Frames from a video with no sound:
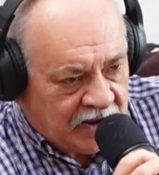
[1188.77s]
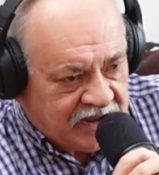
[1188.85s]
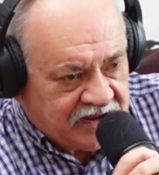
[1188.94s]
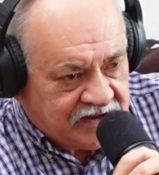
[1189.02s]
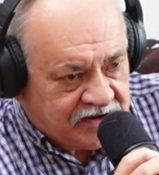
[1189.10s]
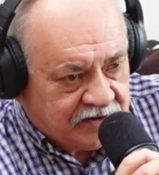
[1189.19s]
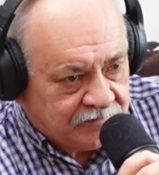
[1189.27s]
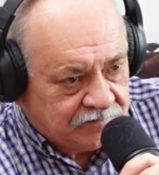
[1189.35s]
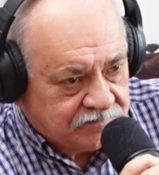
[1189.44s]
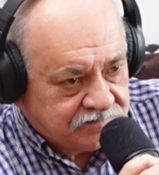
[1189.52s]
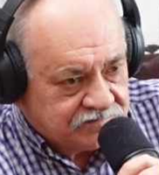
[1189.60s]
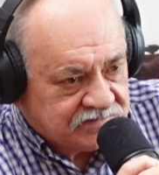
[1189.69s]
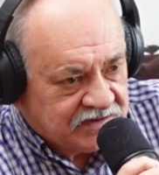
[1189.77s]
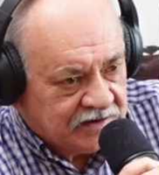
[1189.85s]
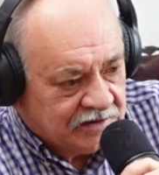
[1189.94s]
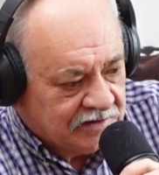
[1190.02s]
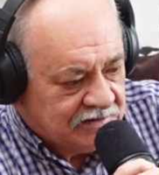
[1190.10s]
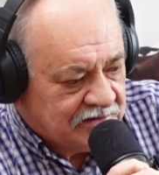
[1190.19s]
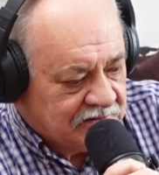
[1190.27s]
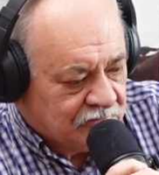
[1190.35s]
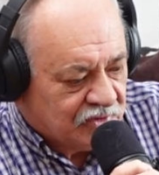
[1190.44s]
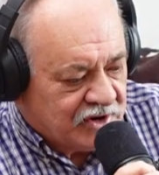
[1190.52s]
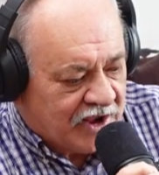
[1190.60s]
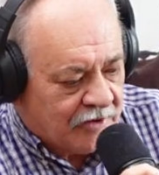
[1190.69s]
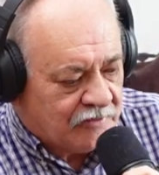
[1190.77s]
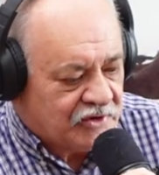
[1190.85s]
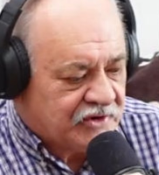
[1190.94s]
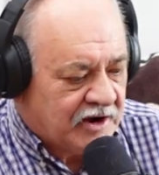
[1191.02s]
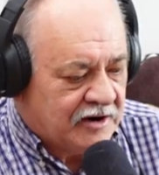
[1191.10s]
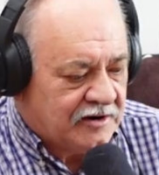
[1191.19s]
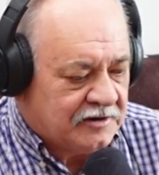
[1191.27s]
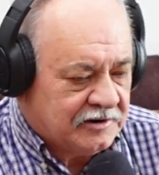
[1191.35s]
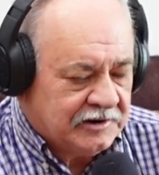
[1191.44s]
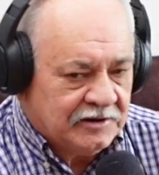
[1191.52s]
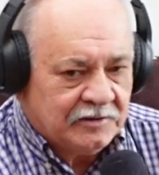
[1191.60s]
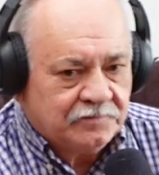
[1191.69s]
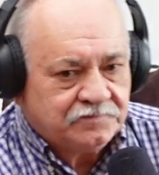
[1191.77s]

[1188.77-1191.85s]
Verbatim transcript: Lake. And Howard Lake, right. It was Howard's car, yeah.